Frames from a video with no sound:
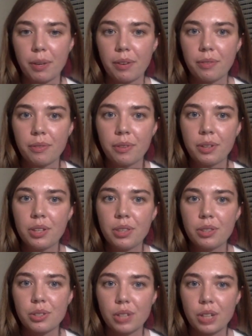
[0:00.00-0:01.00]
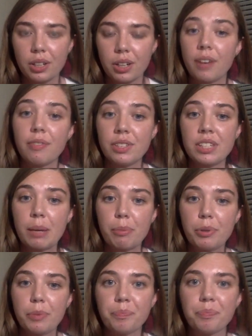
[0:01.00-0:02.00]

of the sample.